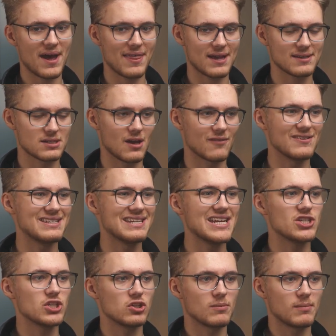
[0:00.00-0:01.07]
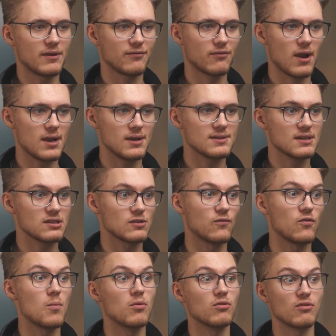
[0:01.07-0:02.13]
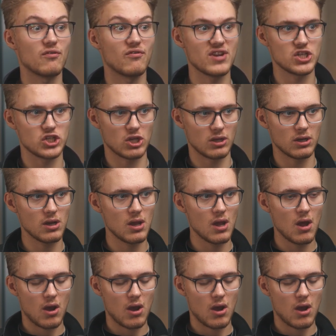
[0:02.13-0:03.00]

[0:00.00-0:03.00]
that stuff and teach it to my friends as a form of revision.